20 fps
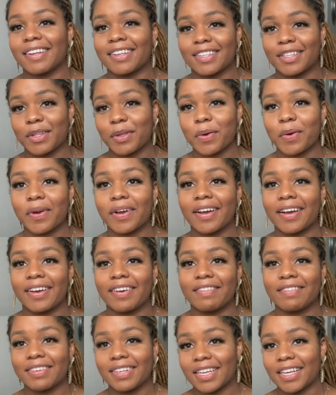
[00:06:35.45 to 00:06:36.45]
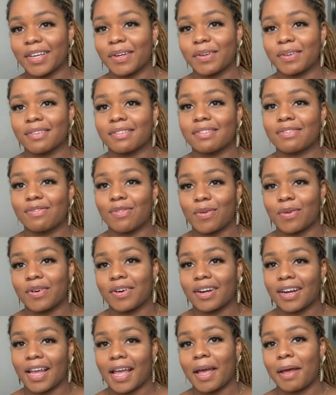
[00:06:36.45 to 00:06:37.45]
a slew of videos for
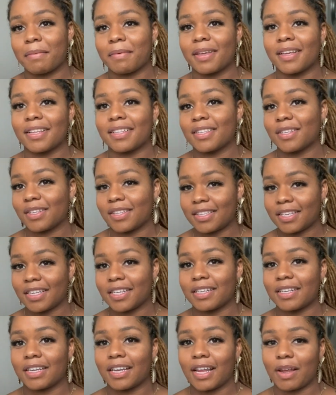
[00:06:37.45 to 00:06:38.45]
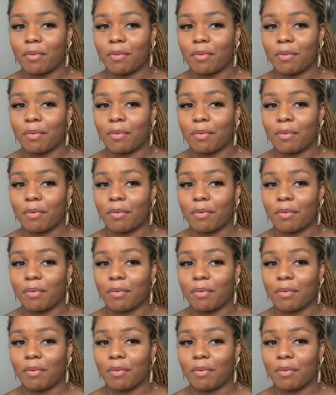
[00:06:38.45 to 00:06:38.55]
Gabby to sit and